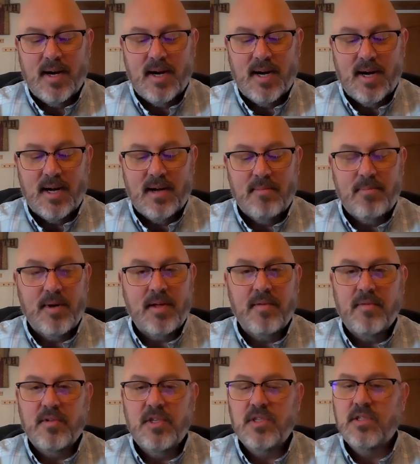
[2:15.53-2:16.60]

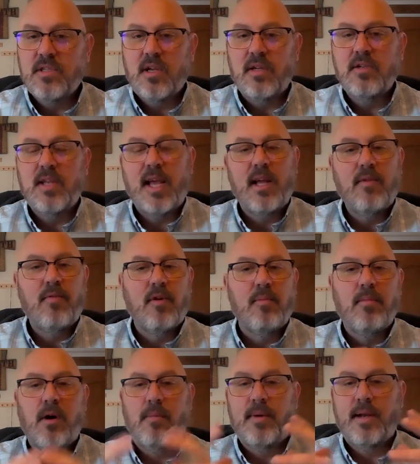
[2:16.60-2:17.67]
But just to take for a
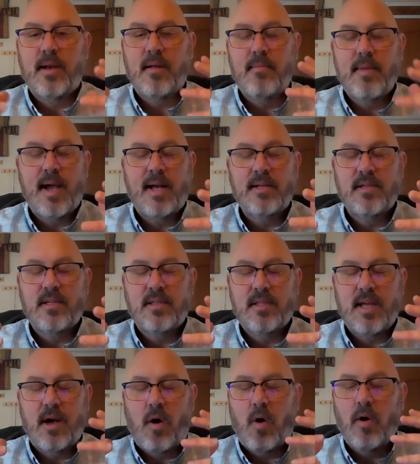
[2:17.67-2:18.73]
moment and imagine
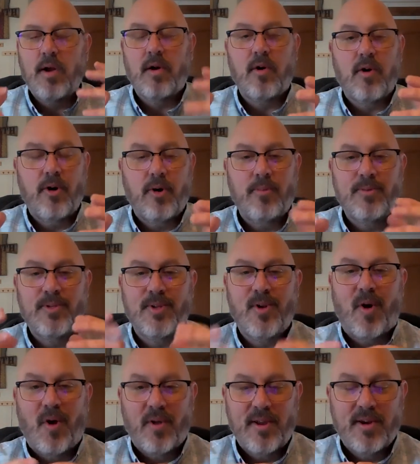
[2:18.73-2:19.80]
that all your hopes and
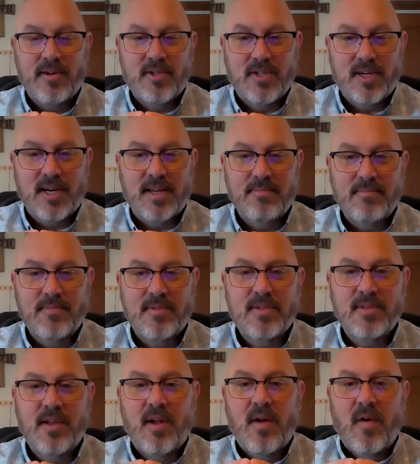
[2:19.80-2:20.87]
all your
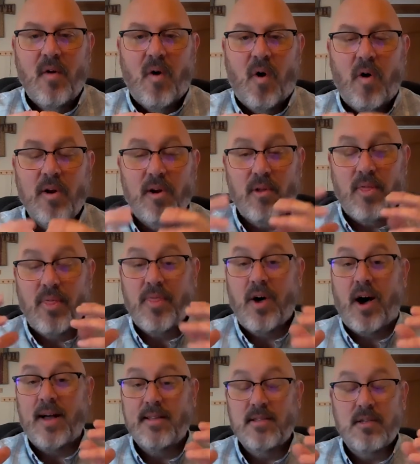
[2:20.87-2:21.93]
dreams, all your
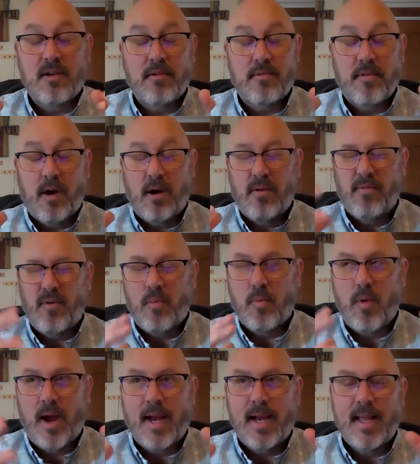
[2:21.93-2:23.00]
thoughts of a
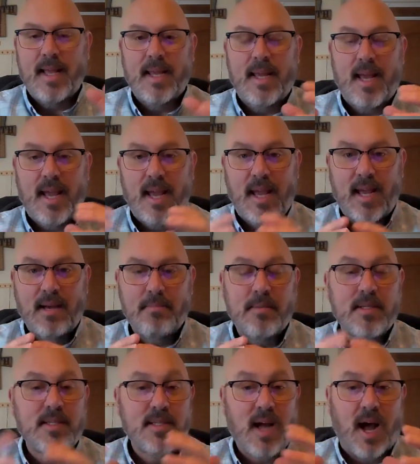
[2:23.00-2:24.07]
reigning king and
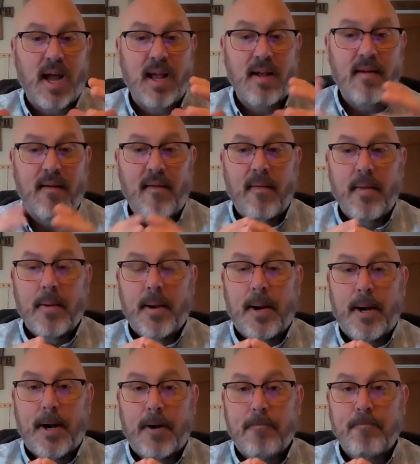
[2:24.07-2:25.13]
Messiah
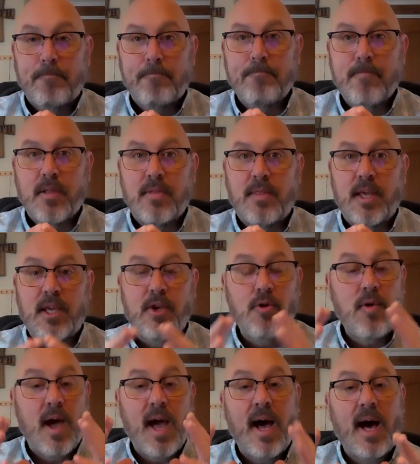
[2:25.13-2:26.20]
that
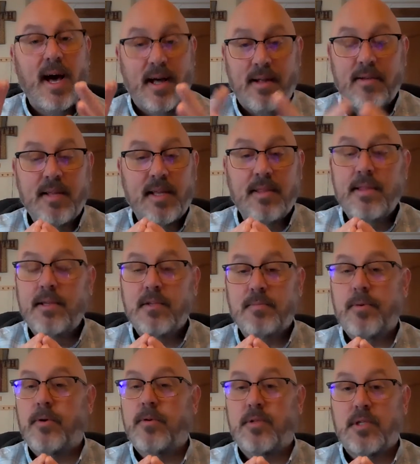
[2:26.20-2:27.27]
you had in this
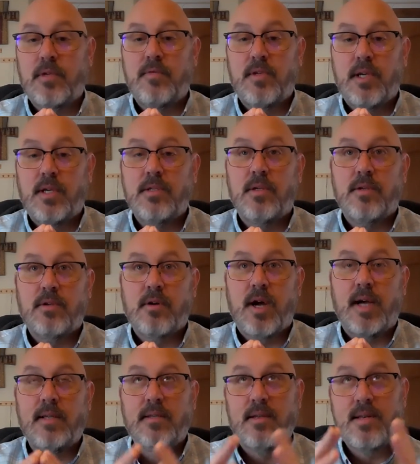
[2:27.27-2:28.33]
person of Jesus
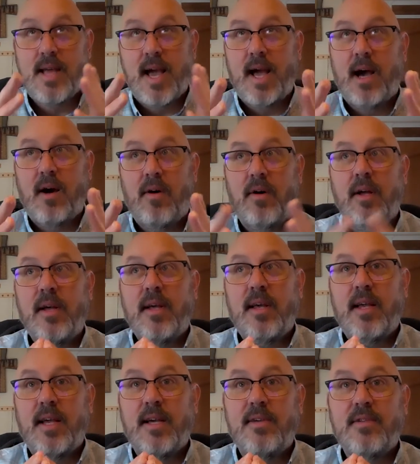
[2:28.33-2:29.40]
Christ now
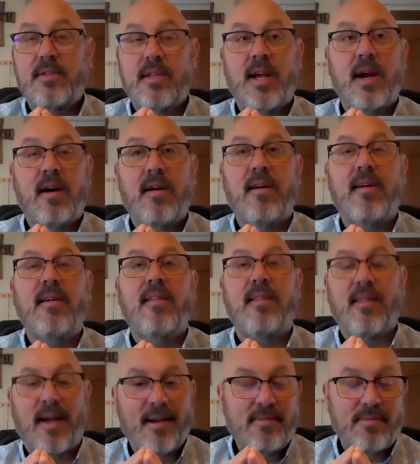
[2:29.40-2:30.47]
is there
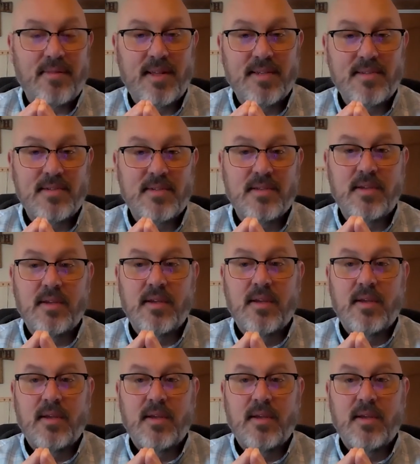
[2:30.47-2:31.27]
lifeless,